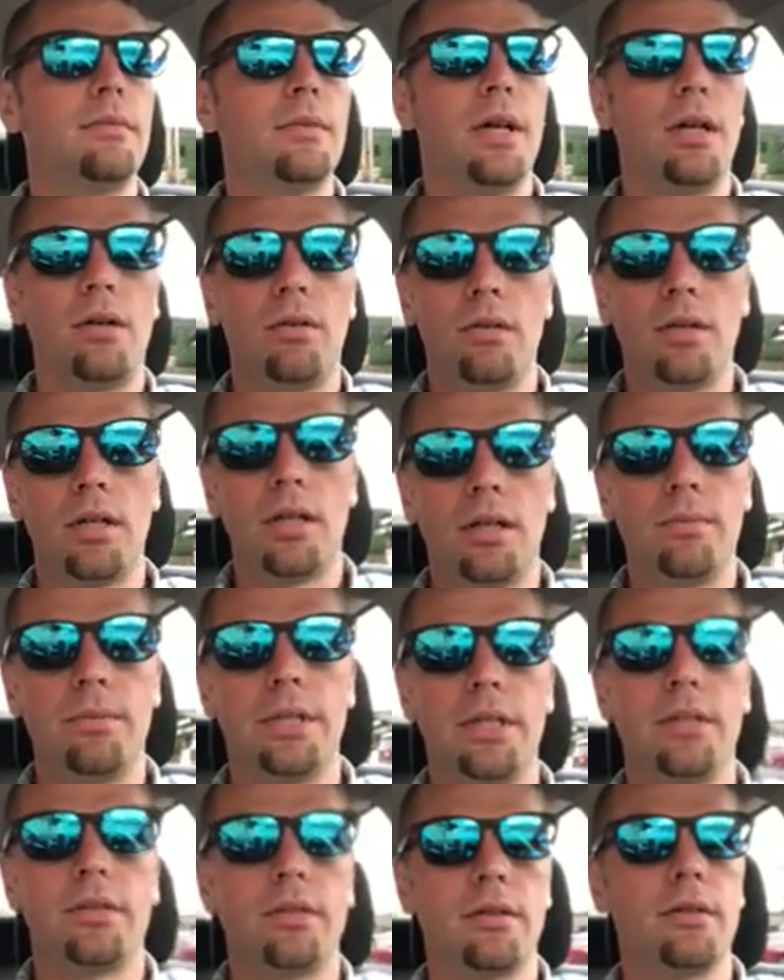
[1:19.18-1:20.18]
a whole lot
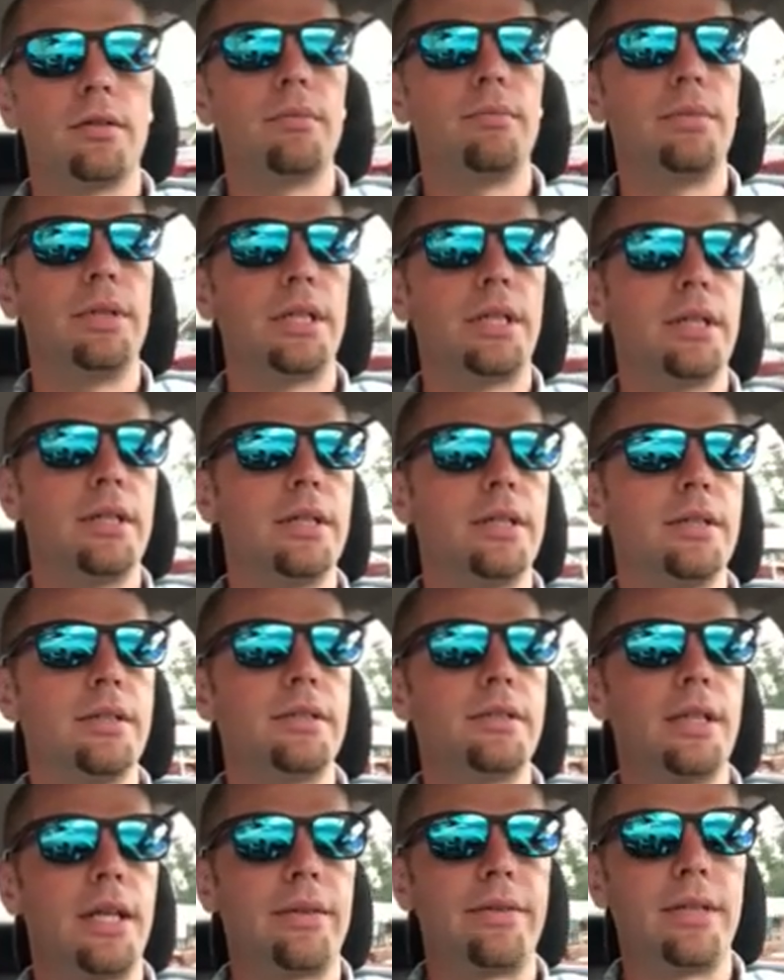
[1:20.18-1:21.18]
better
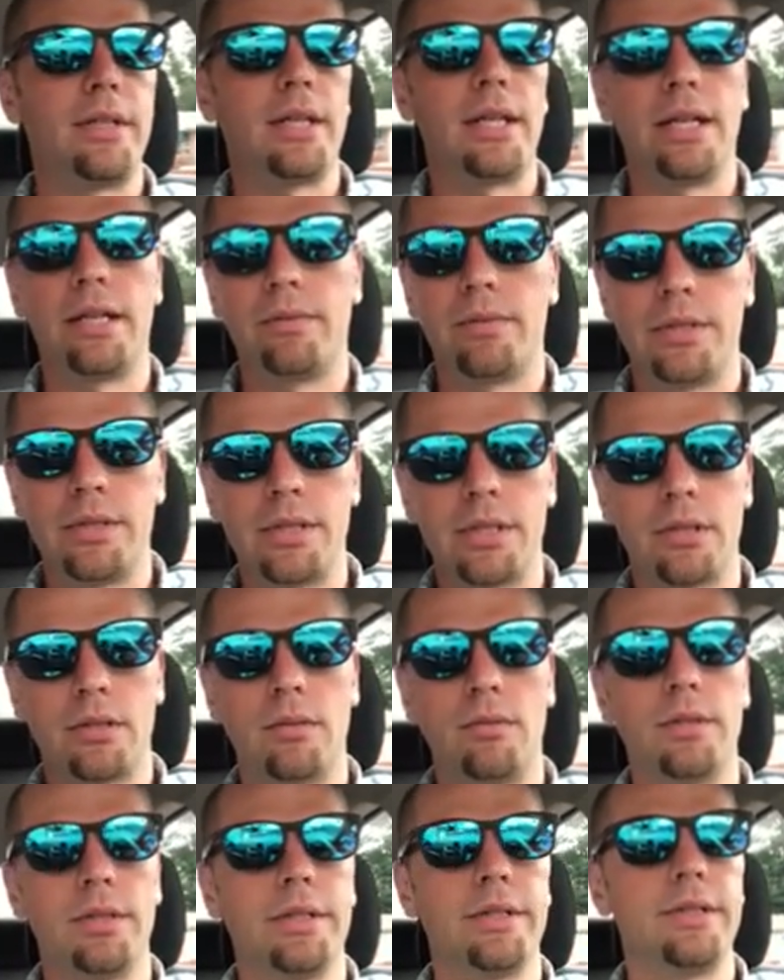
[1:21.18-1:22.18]
because I think every
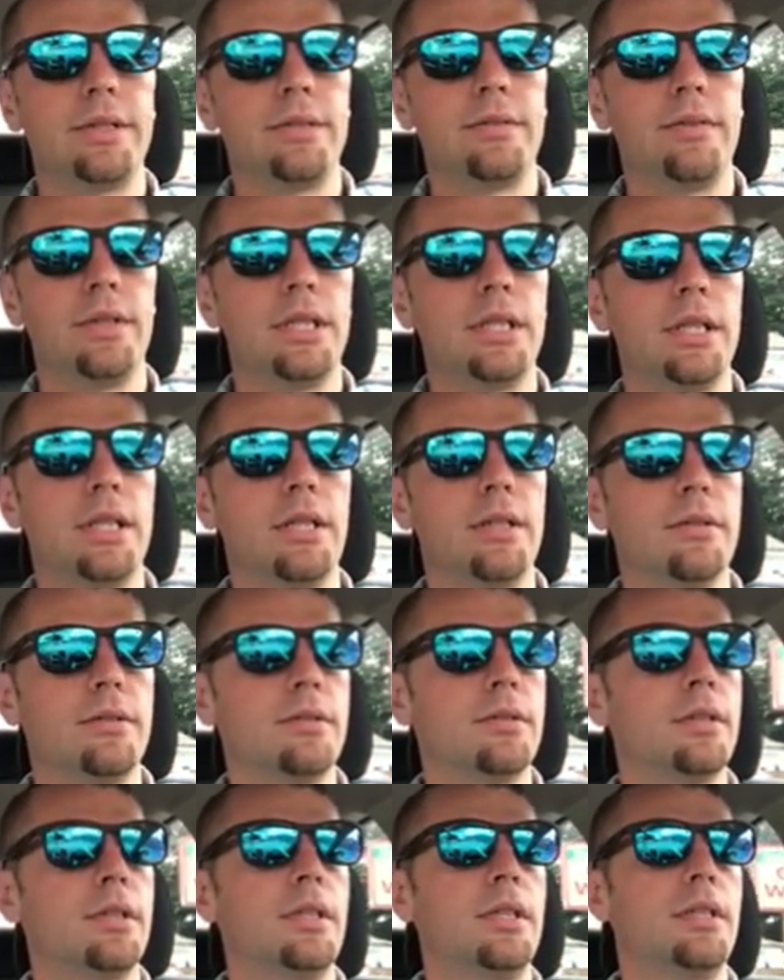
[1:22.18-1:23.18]
single one of these
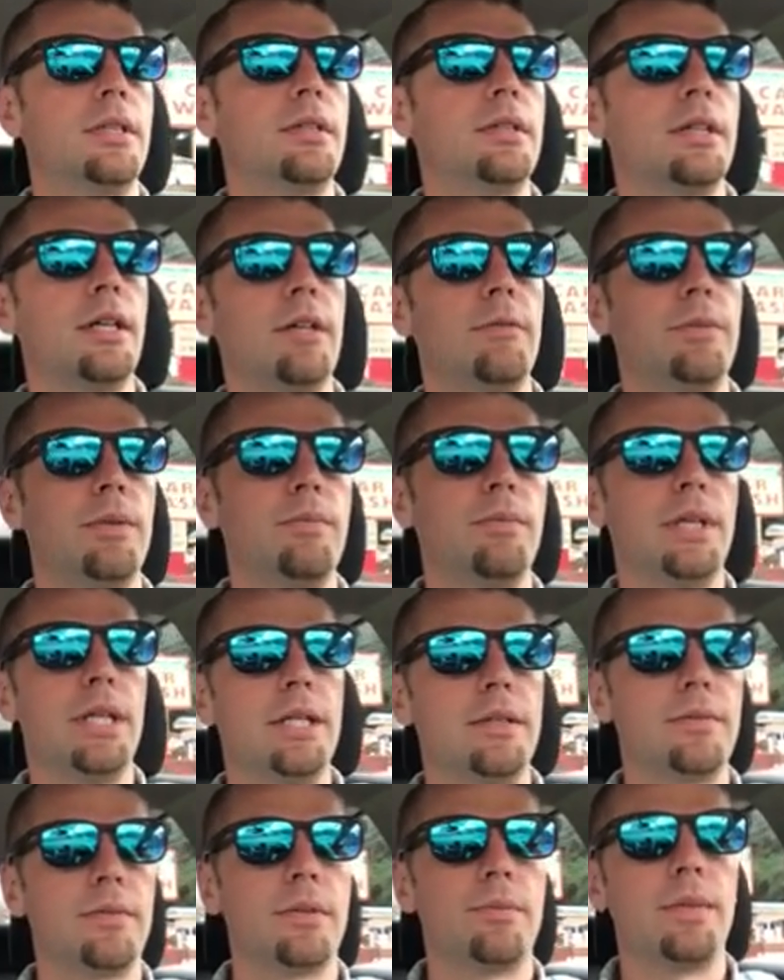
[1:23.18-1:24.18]
videos have been
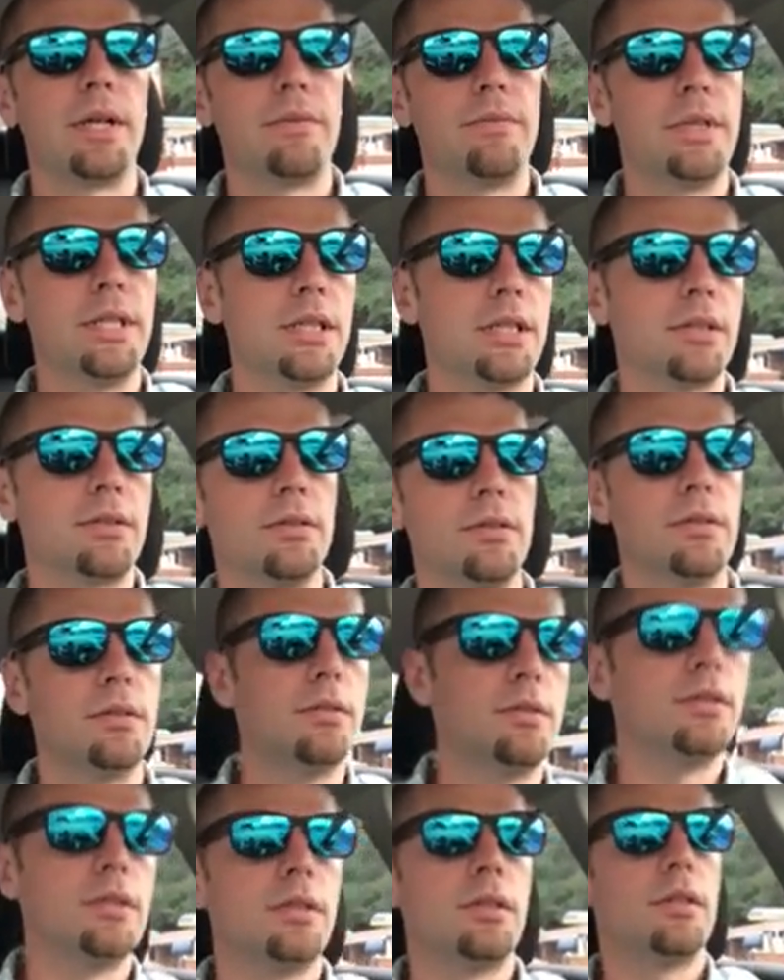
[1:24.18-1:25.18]
made from my
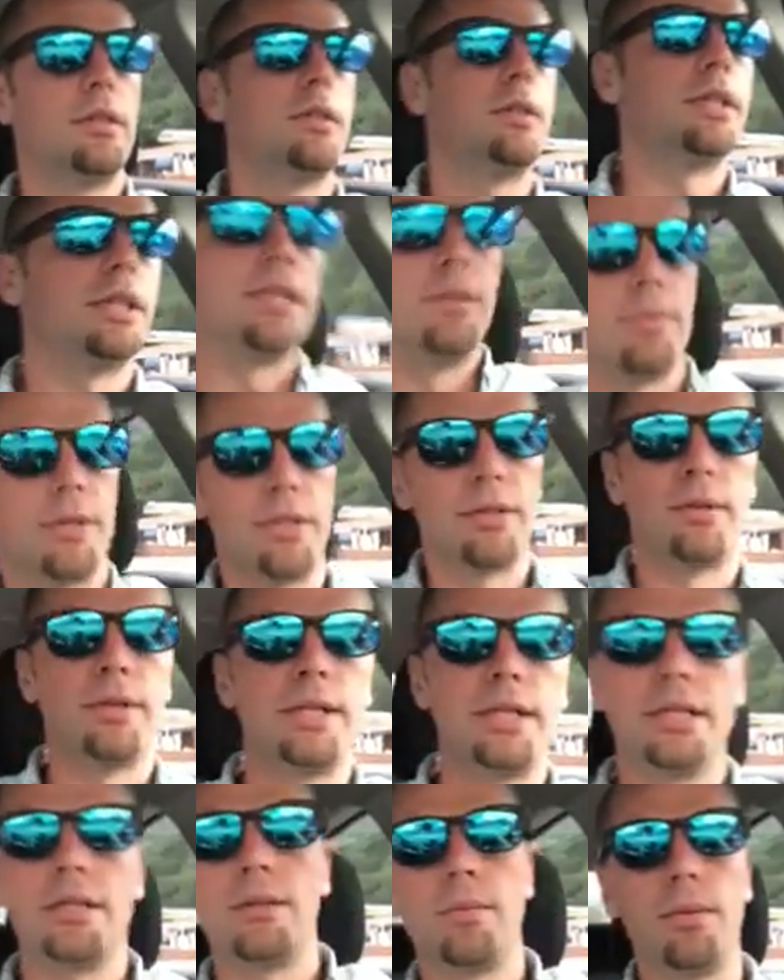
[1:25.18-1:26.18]
vehicle in
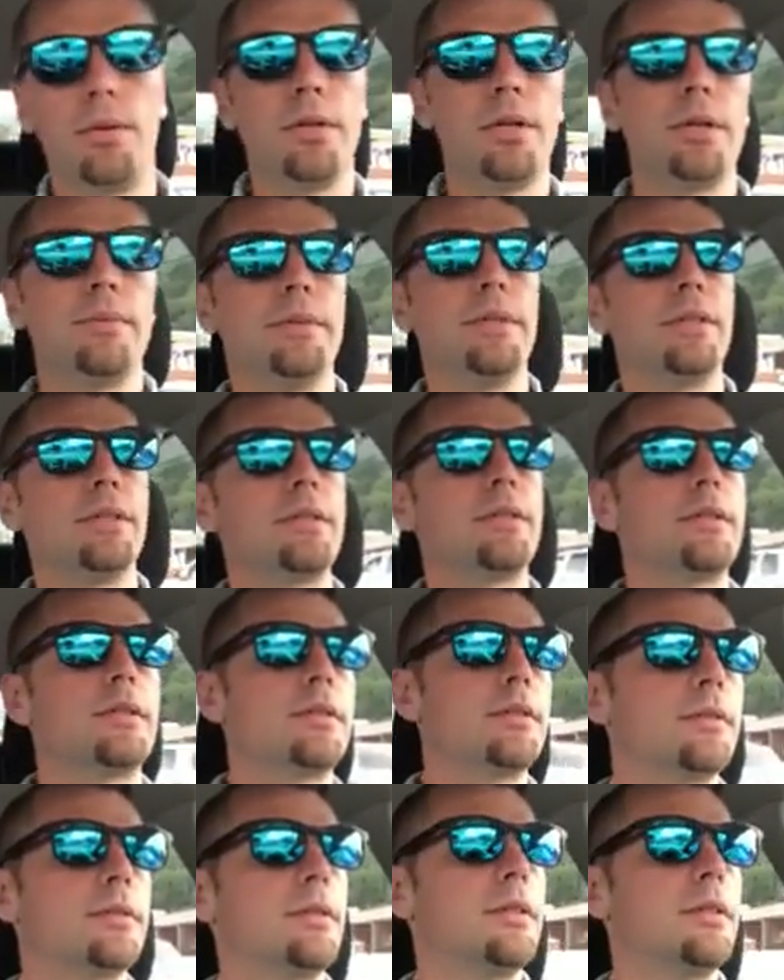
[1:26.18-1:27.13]
between appointments.